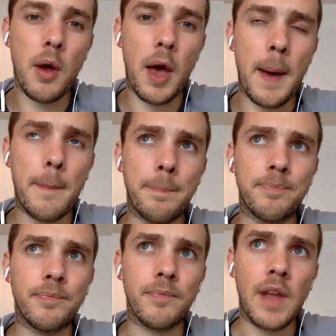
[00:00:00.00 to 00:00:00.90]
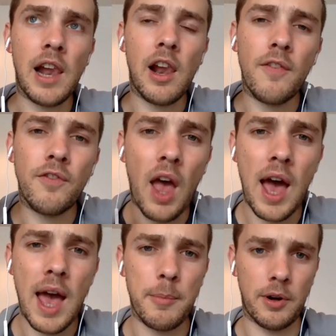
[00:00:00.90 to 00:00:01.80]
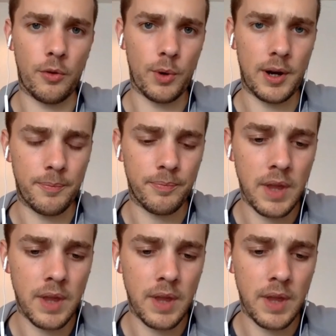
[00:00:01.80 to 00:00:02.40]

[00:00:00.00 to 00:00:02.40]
um, a lot of time on as well.